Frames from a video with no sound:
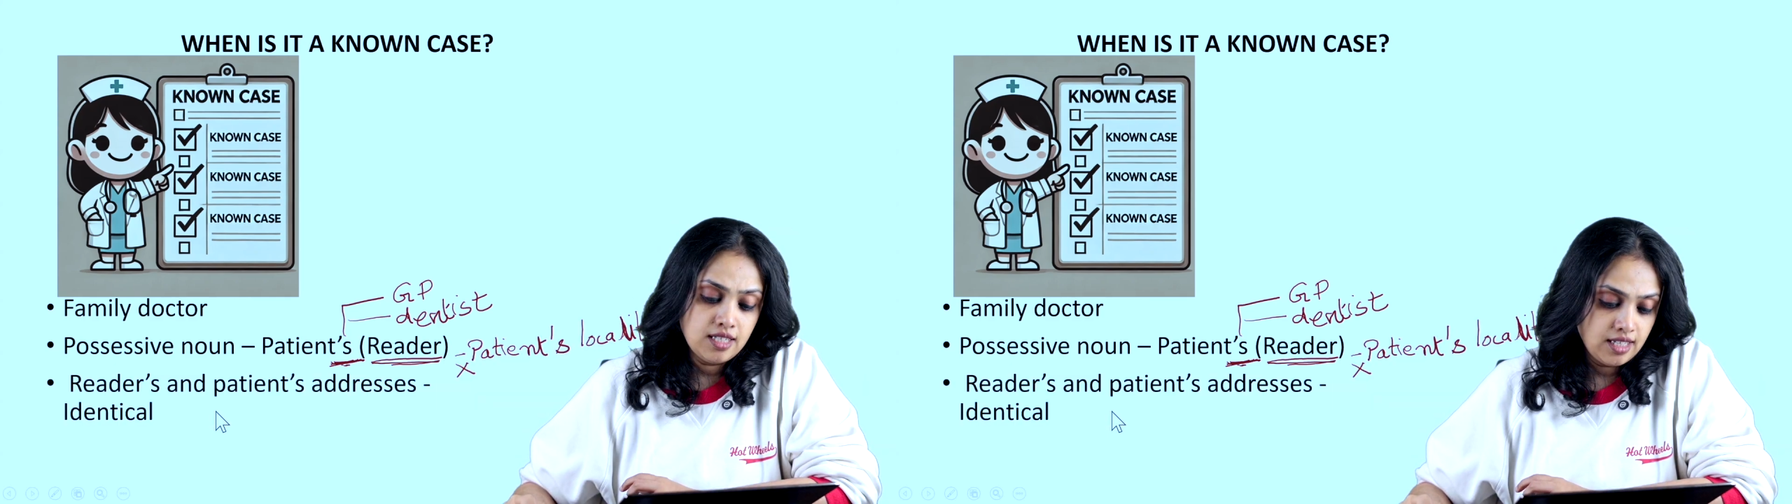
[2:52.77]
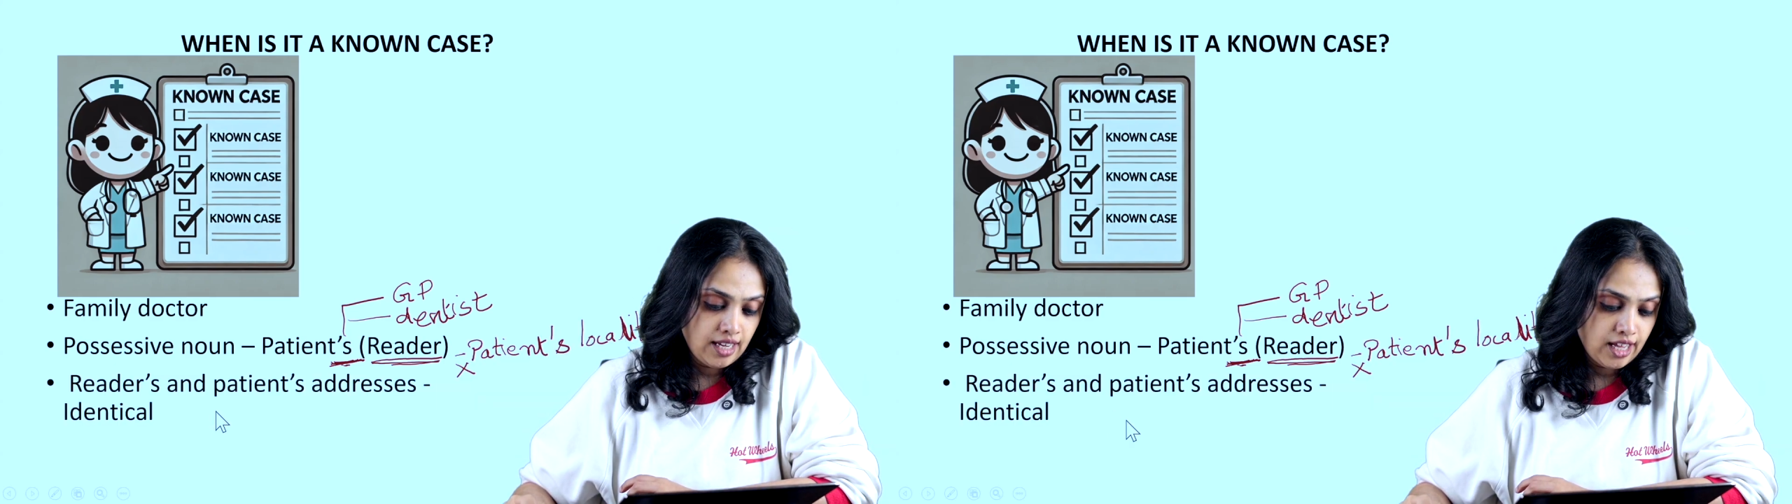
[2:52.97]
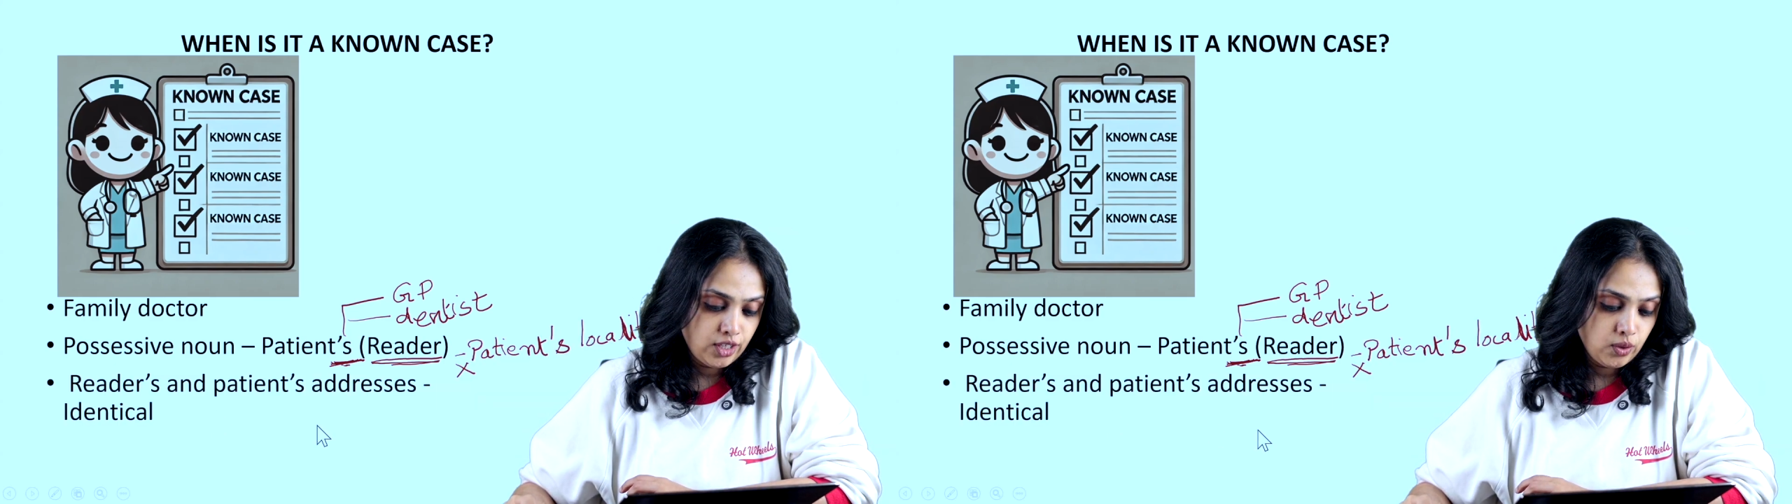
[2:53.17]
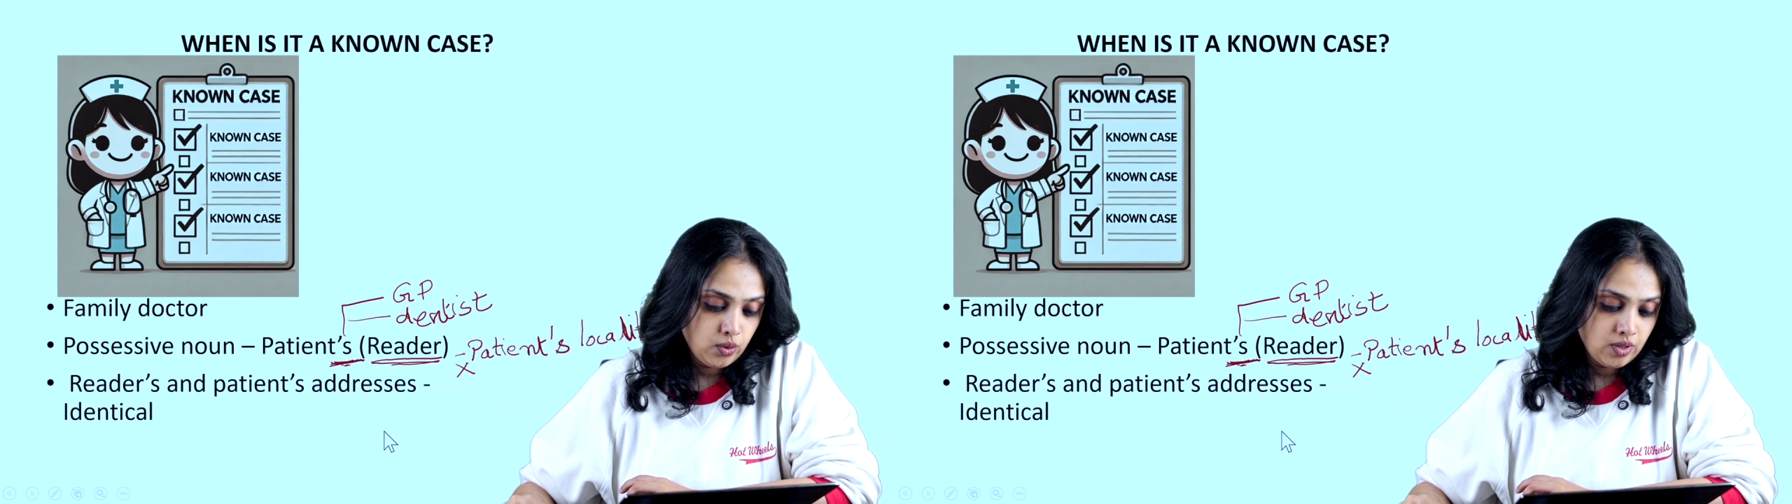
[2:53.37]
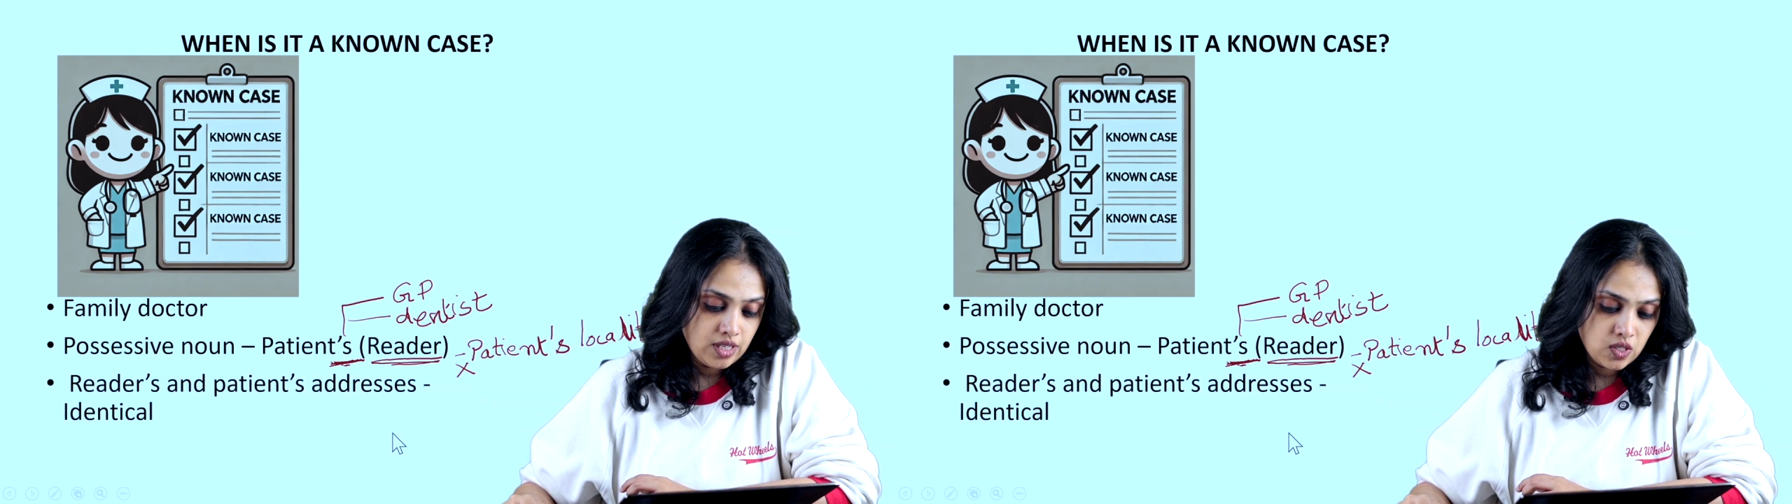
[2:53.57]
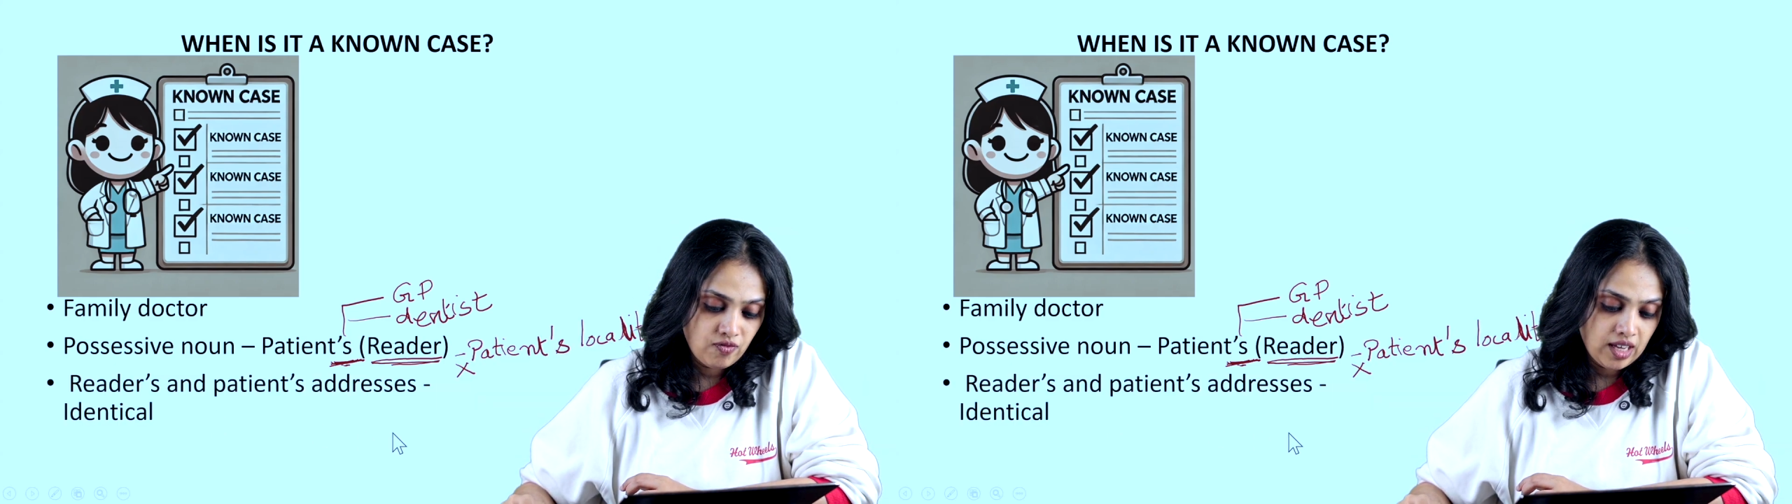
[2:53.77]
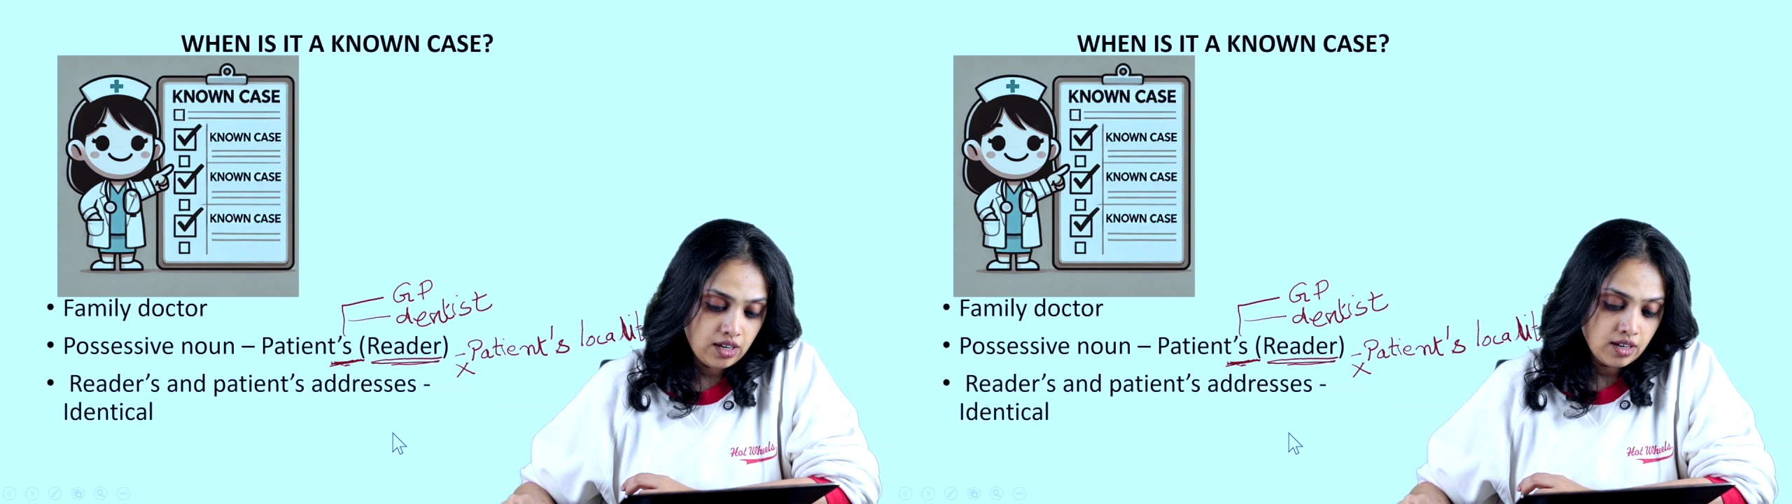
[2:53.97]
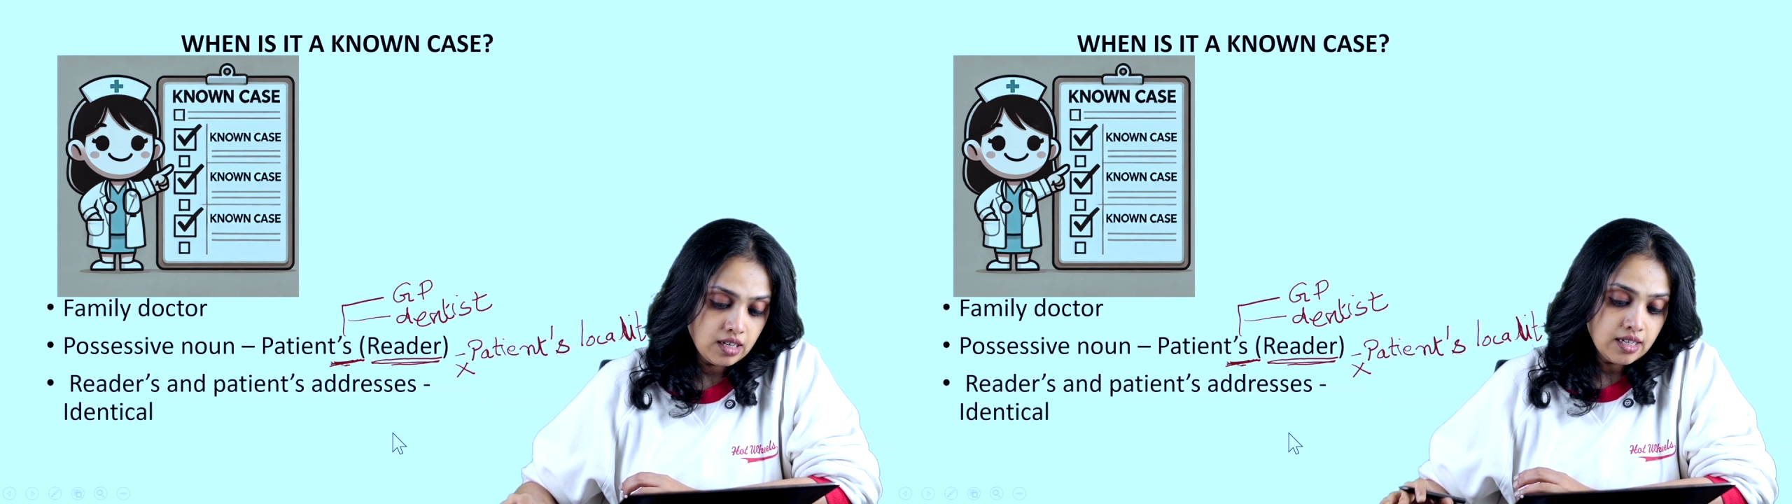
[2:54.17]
scenario is where